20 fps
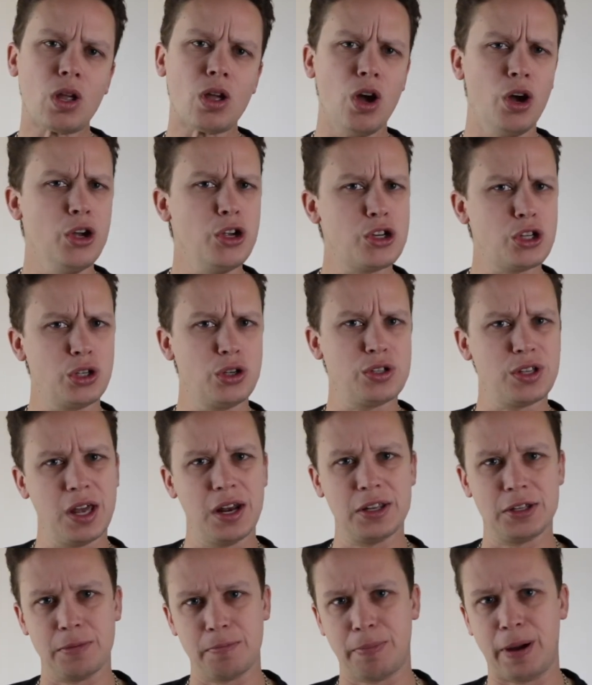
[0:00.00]
I usually use
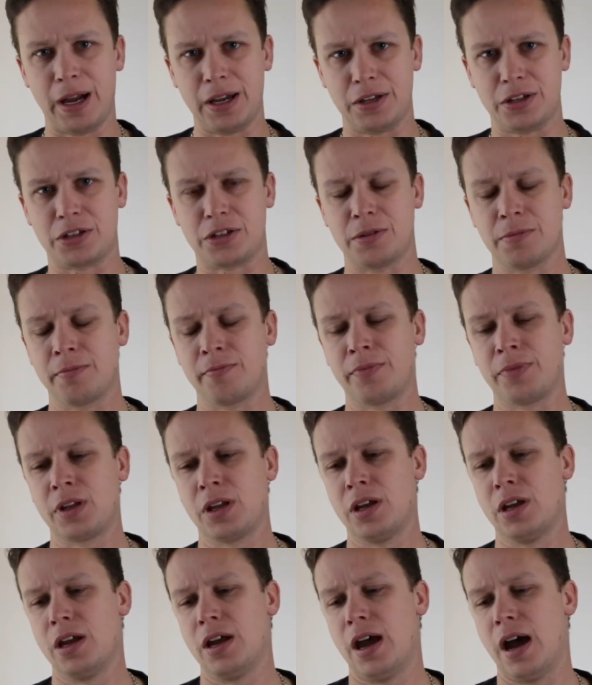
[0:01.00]
that as a base,
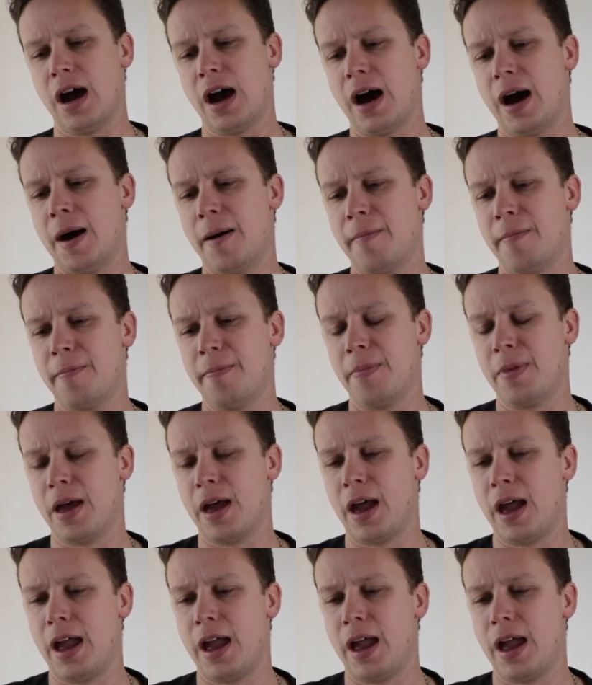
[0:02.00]
and